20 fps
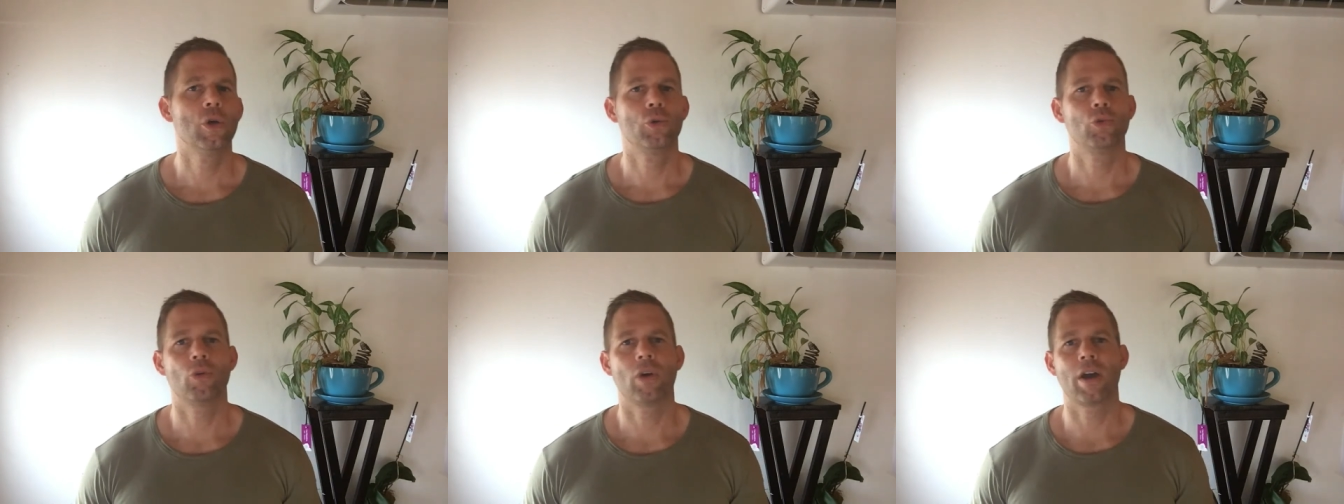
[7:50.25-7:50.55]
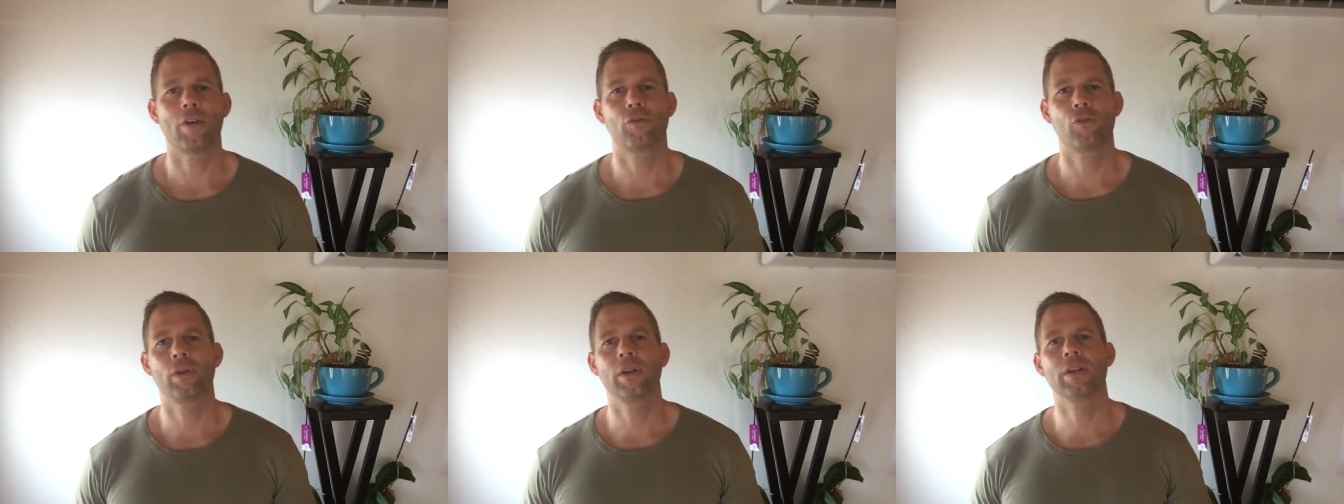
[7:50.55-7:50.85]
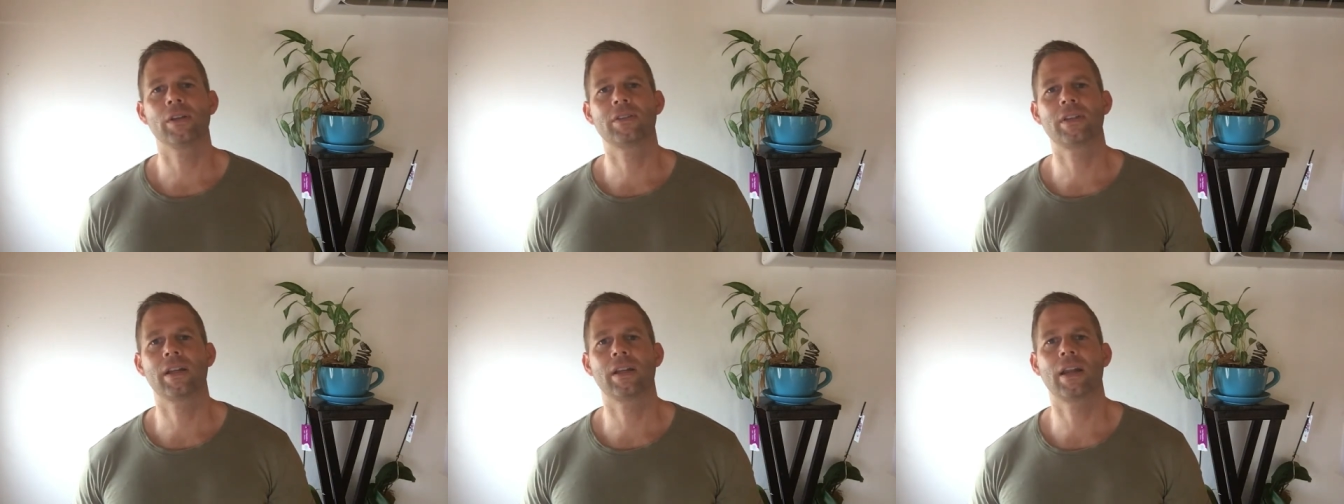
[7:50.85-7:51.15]
to have a
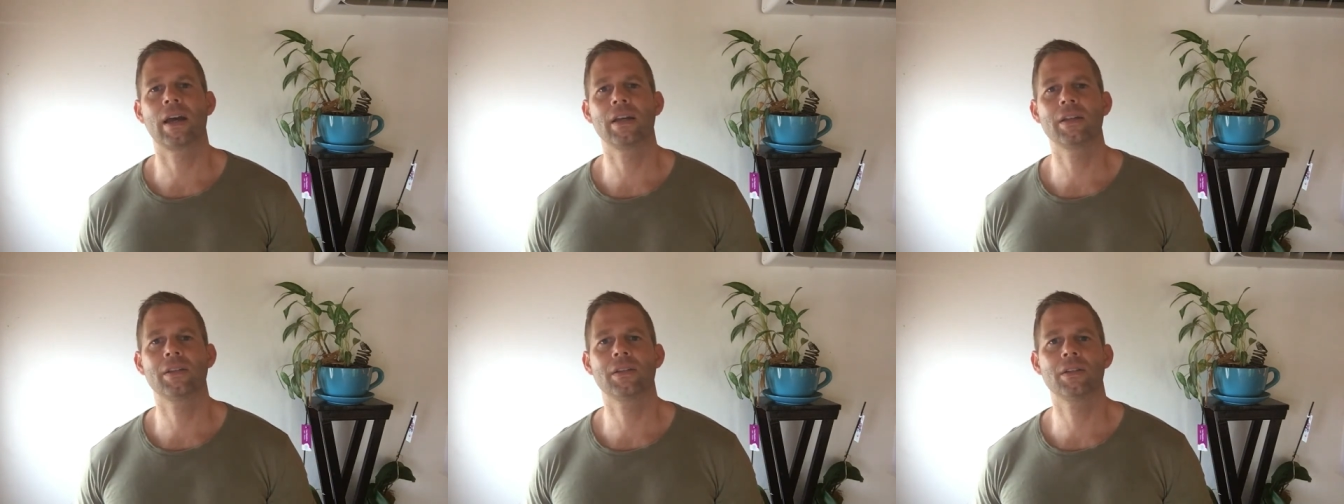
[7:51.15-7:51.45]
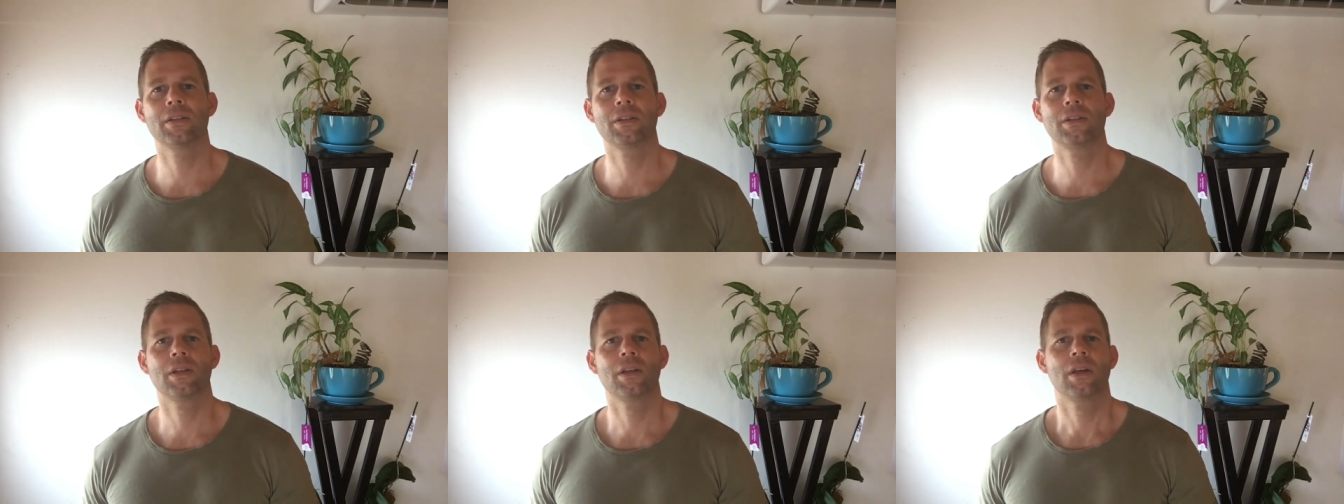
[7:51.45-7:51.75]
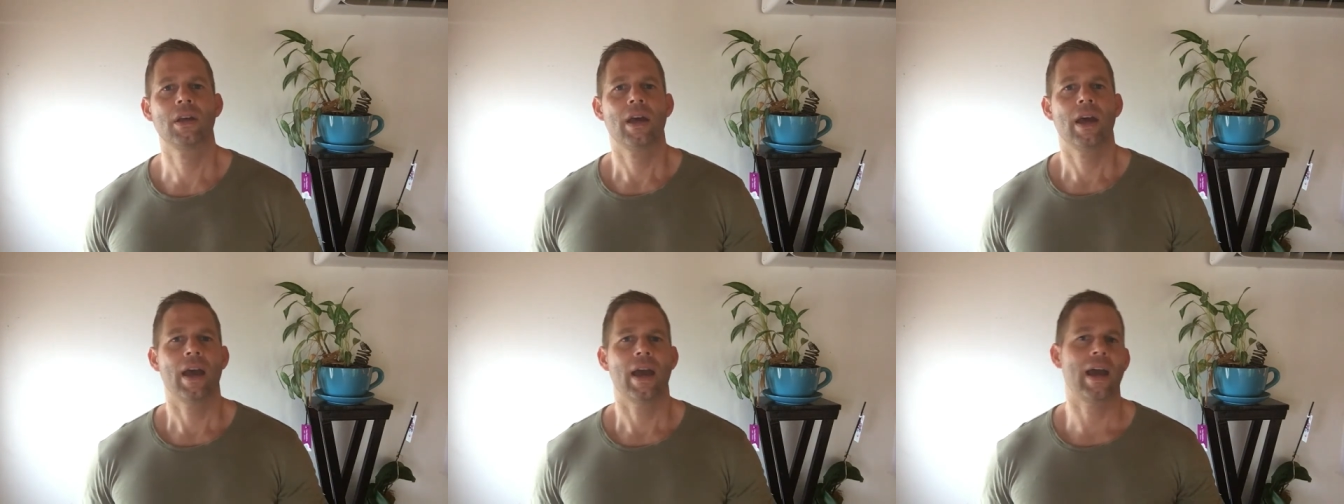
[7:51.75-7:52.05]
real estate license
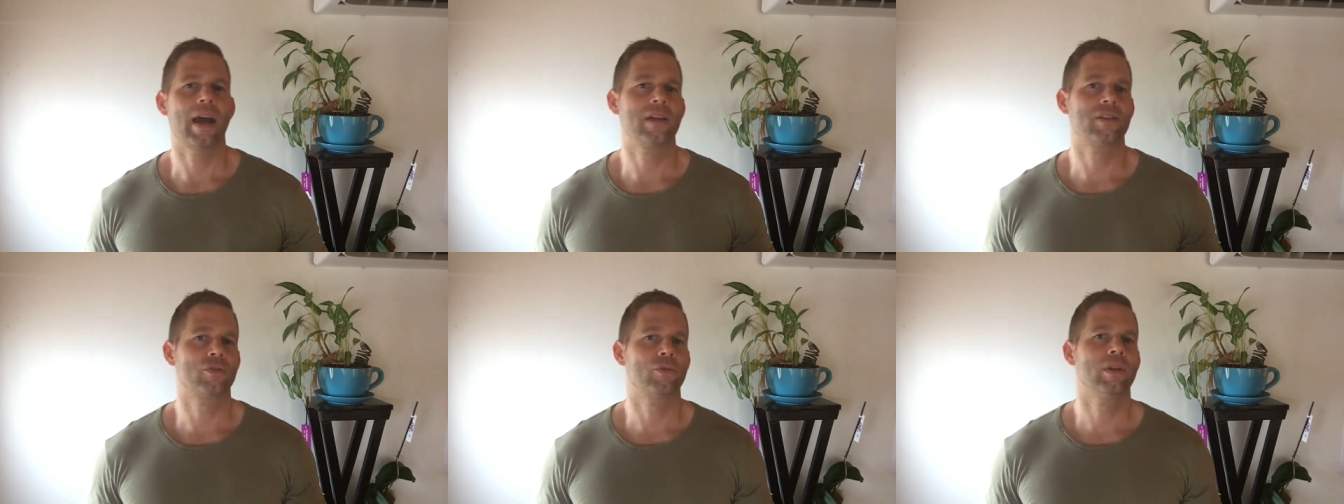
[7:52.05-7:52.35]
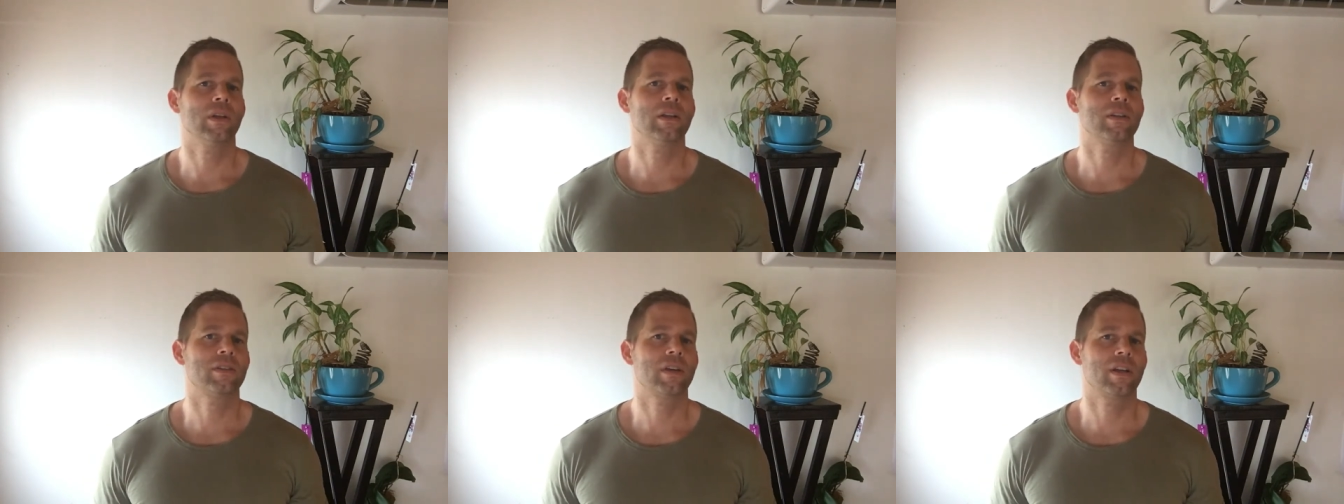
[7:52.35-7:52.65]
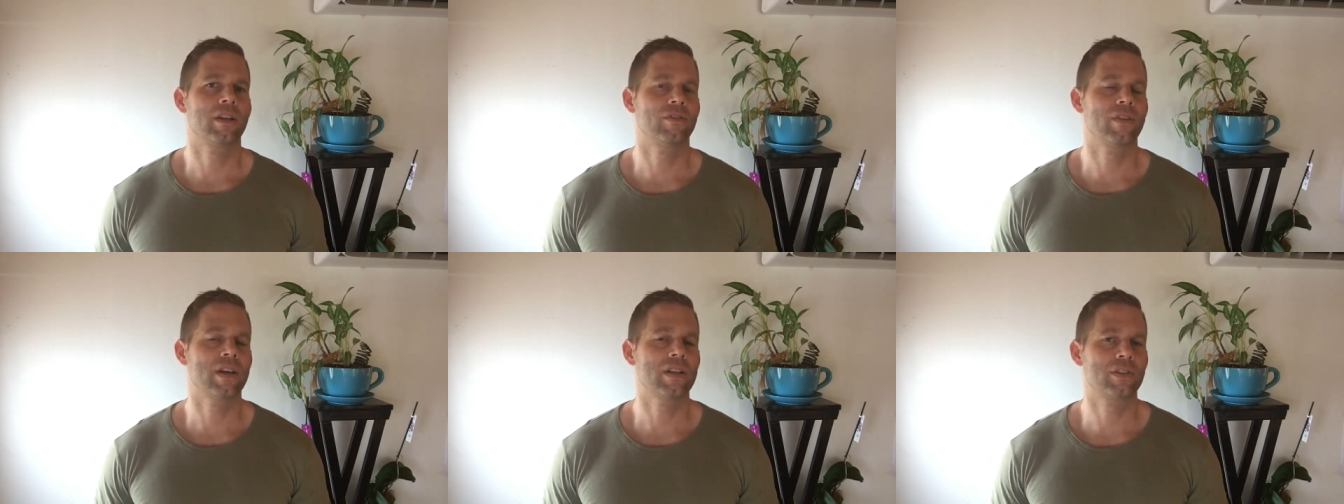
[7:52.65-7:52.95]
as a real
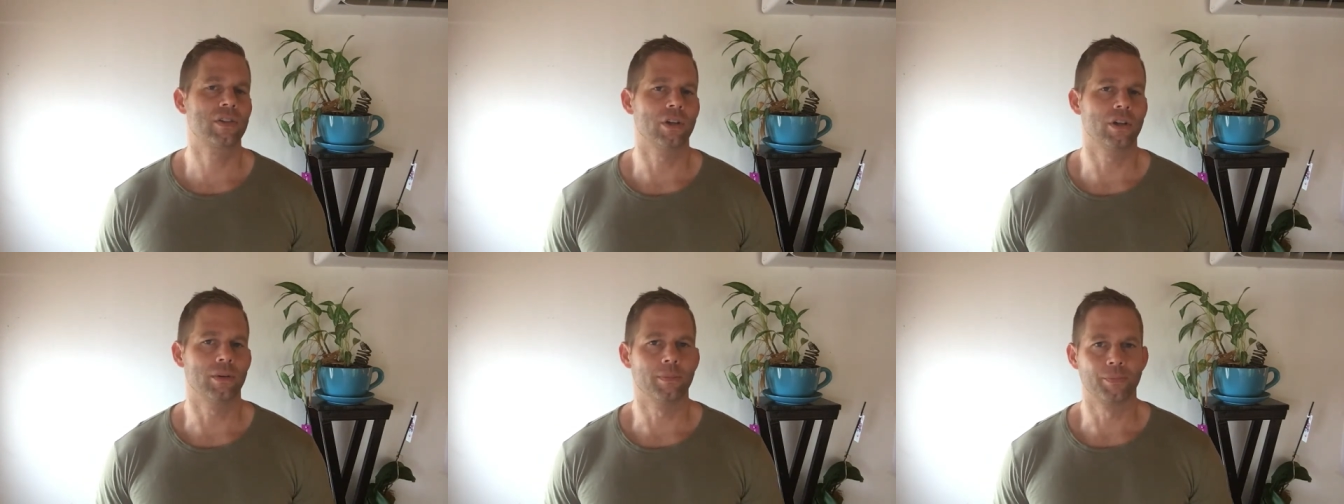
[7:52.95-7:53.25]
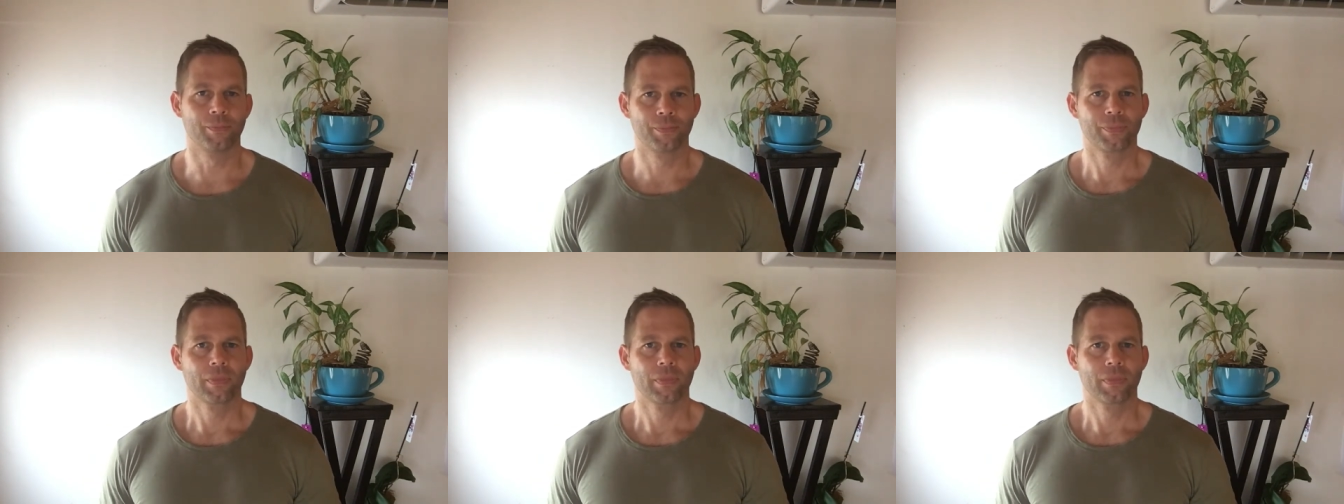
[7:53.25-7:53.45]
estate investor.